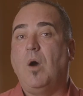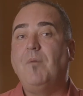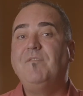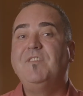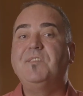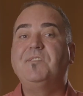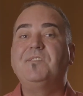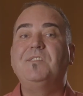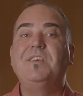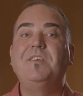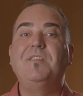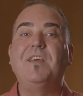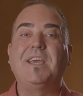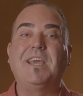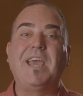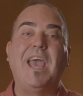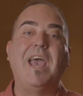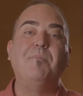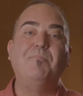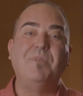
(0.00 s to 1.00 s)
Obviously, there
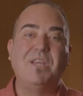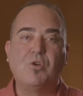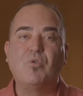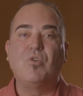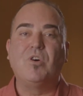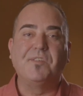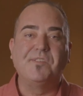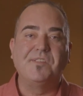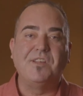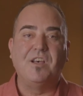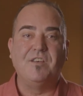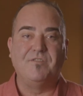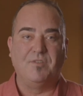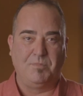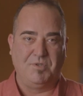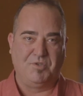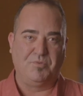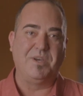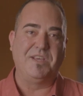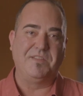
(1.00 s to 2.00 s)
can be crossover
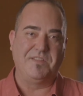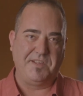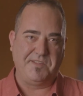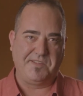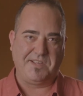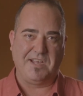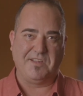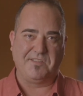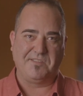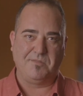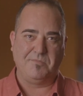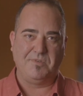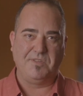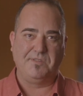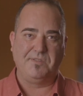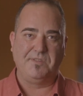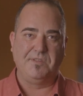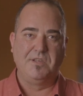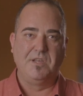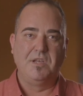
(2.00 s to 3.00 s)
between these
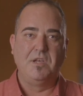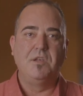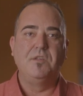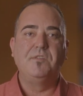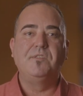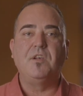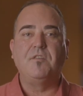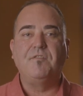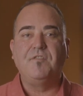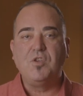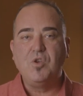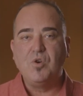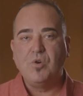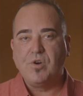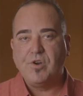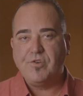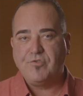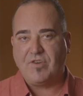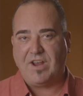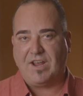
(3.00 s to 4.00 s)
customers. So for
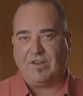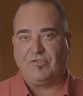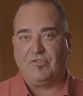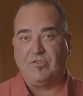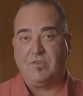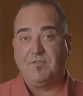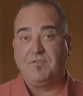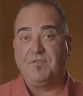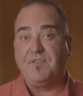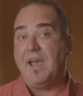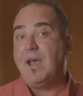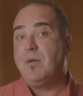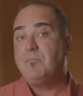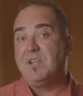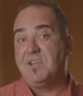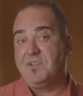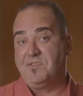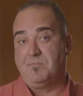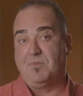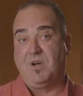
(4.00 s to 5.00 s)
your attraction,
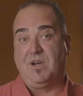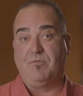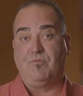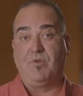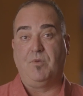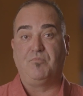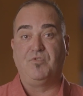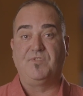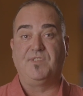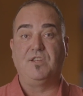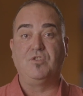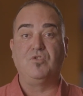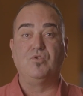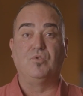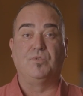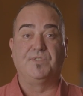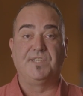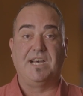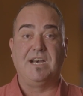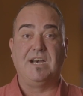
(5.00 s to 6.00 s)
families might represent
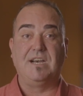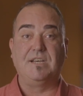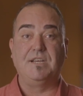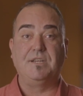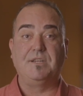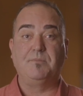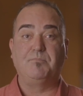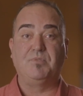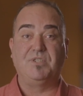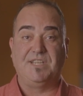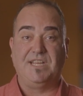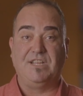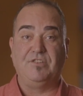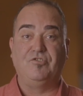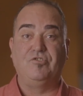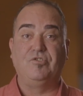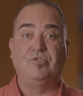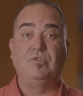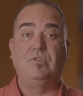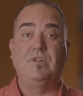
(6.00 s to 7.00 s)
your target,
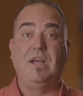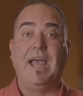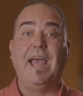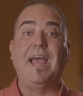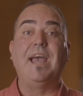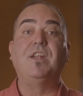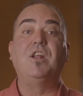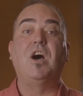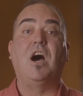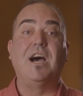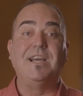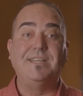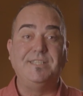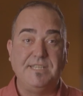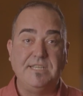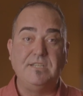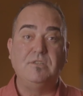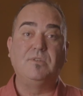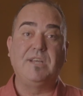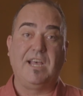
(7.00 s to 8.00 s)
potential, and
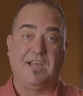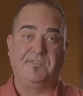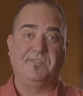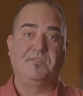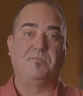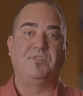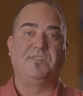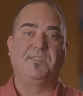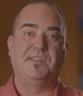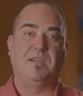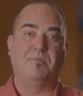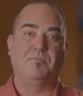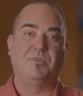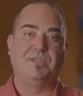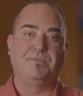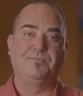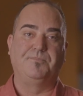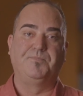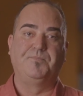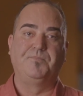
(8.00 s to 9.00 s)
ideal customer segment.